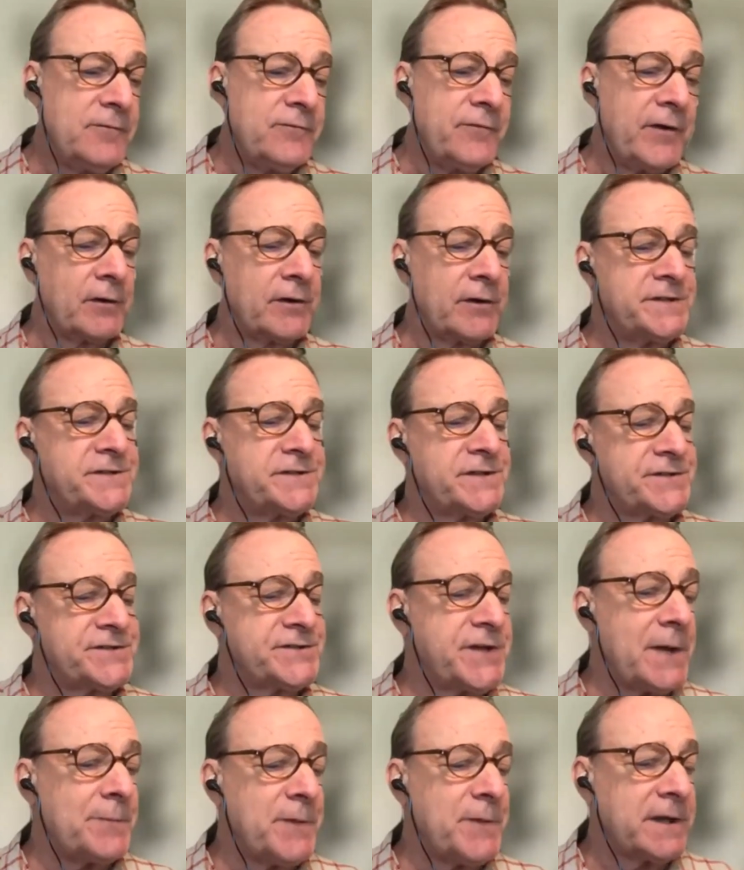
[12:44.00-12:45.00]
very mm-hmm.
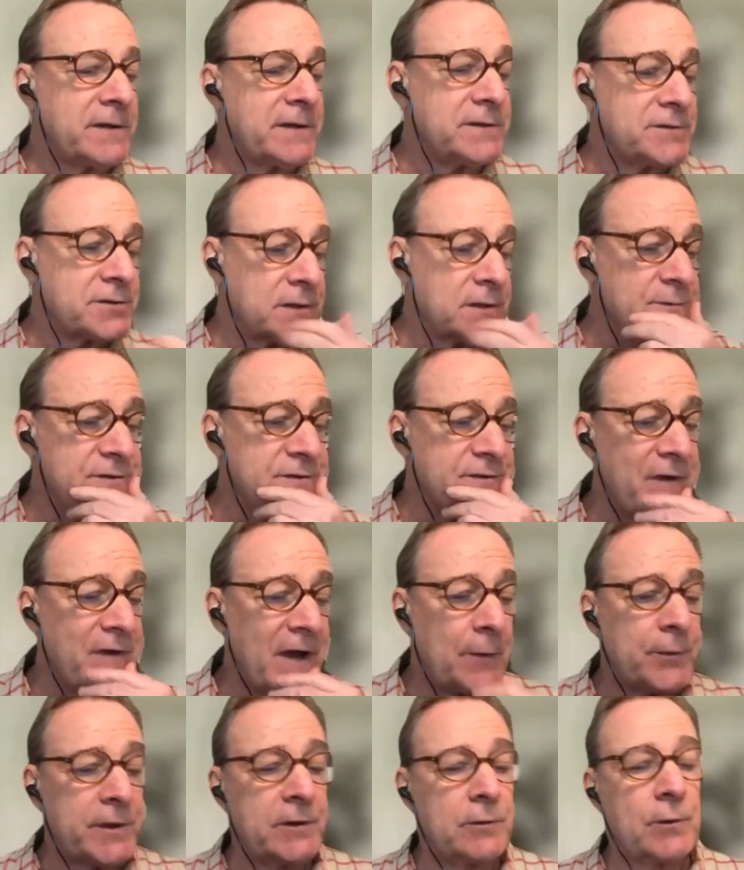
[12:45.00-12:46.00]
systemic in terms of
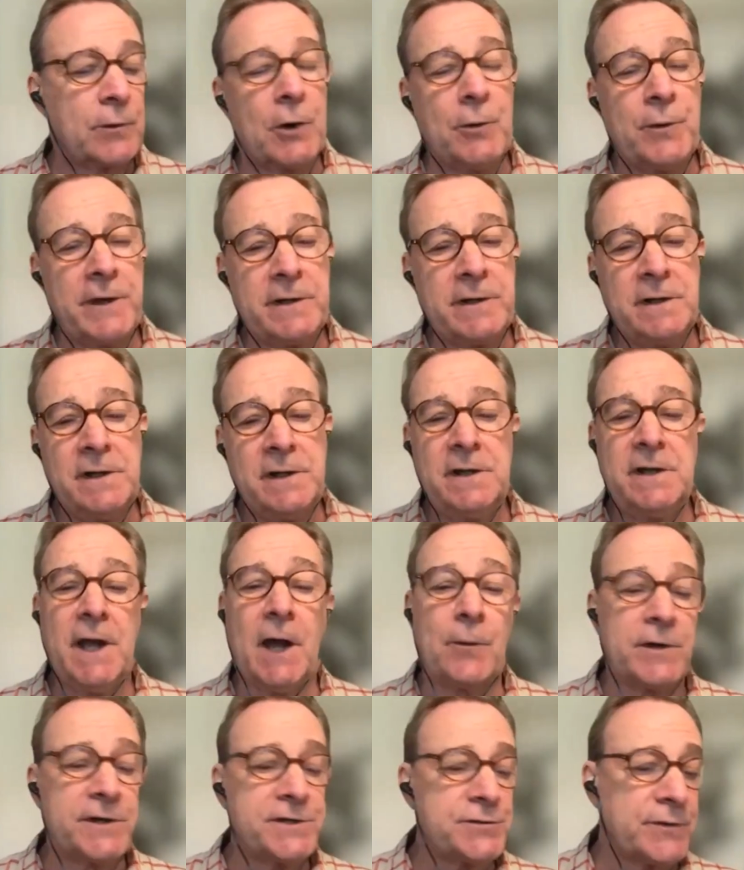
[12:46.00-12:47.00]
how we grow it,
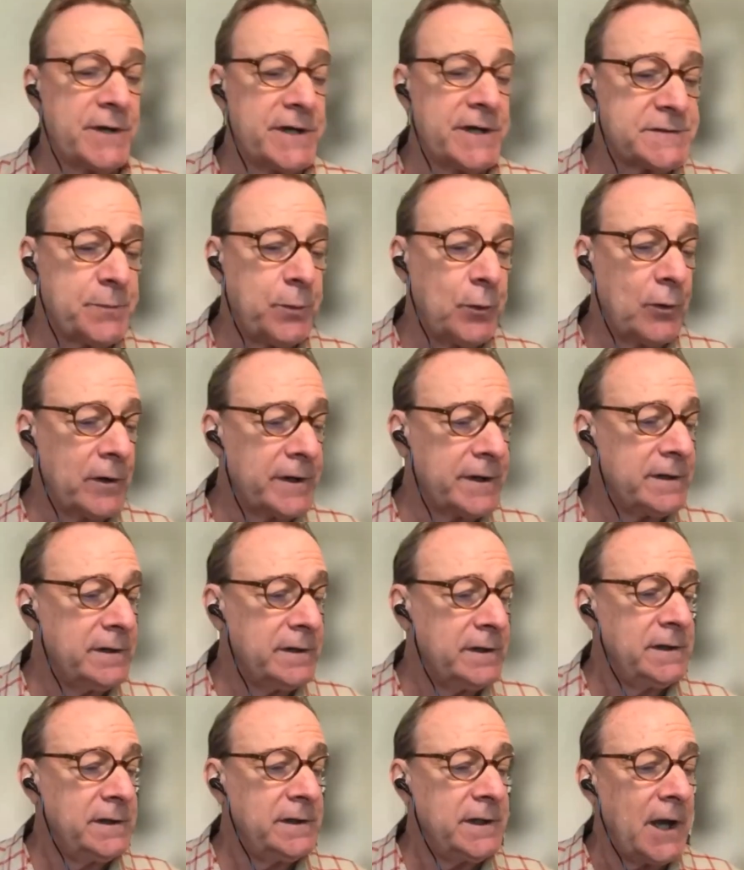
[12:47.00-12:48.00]
how we transport it,
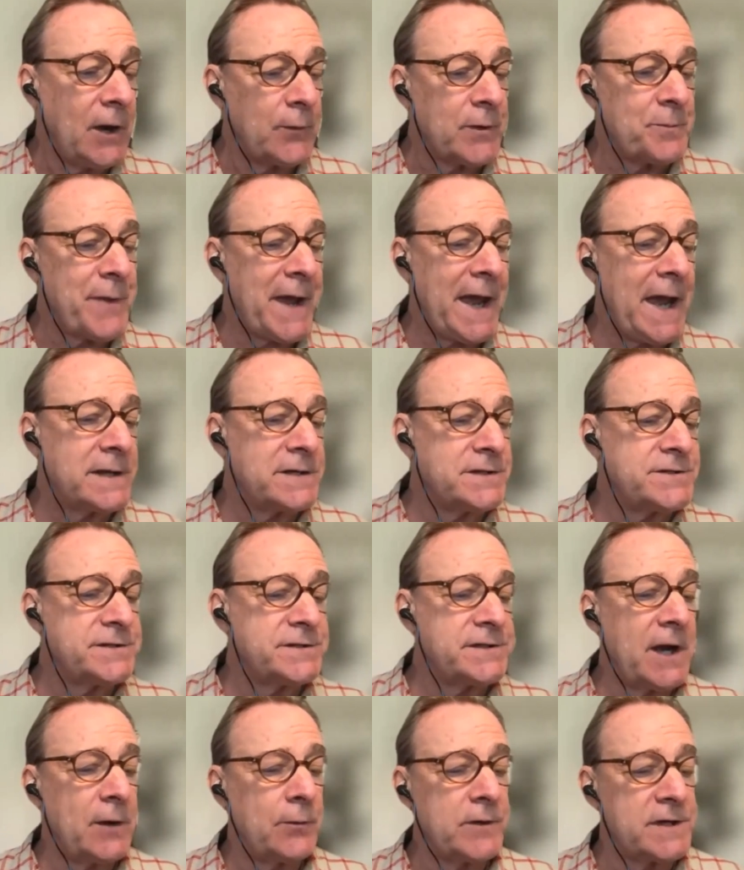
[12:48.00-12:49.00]
how we package
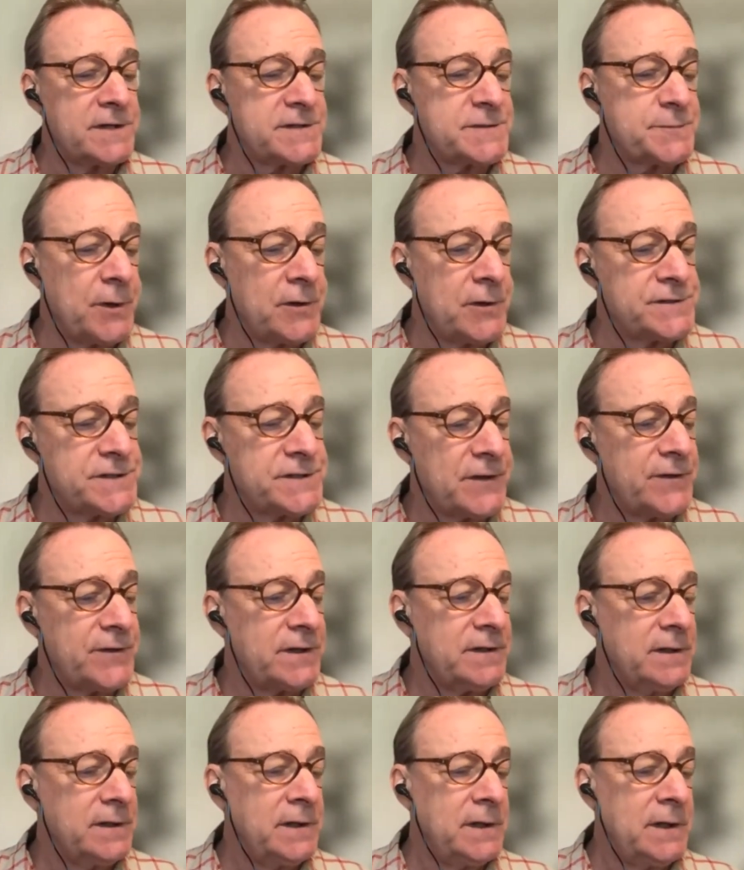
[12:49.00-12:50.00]
it, how we dispose of it.